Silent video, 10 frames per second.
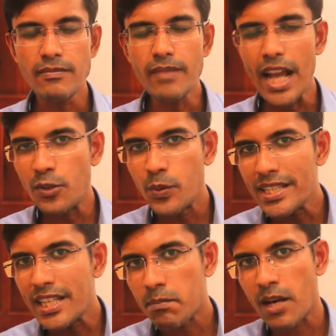And with
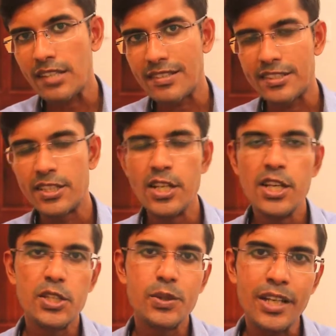that process,
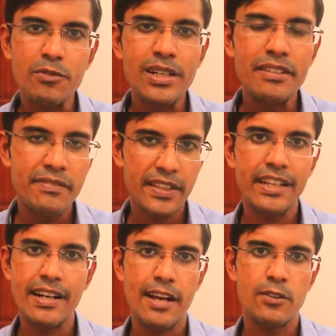you can really figure
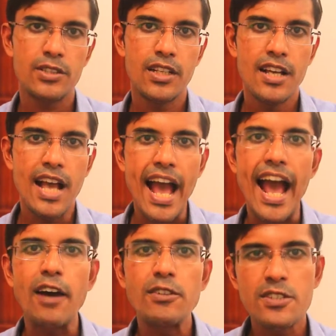out
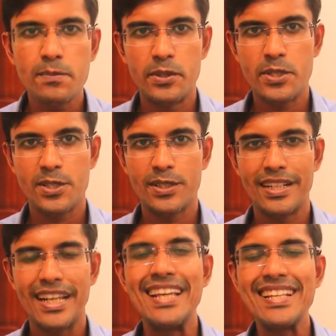how this person
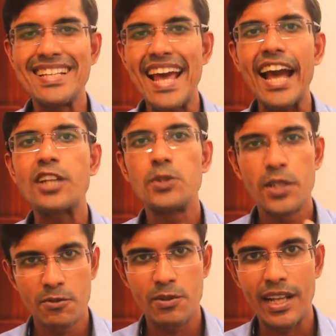is actually
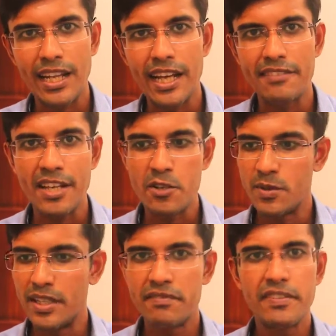in real life and
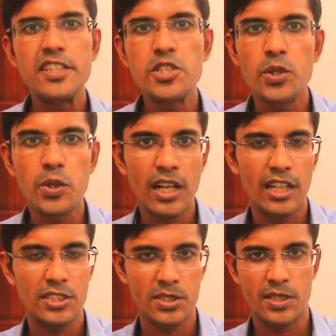really fit to your
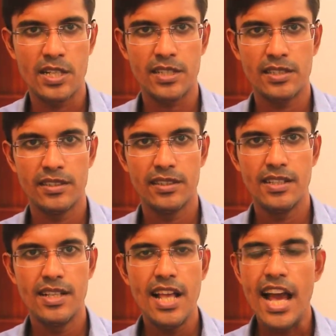culture or not.
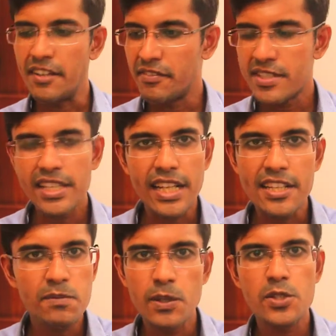And if you see that
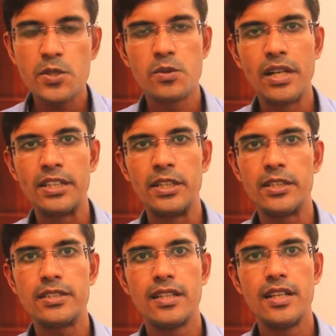this person is really
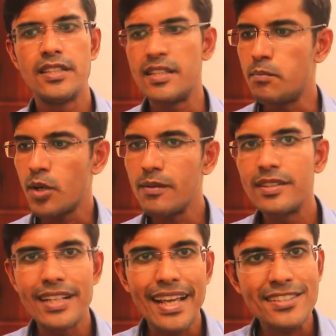good, then probably in
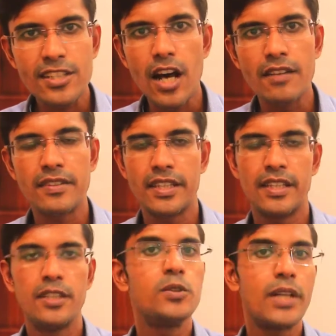the next coffee
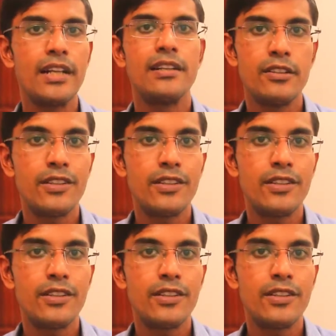you can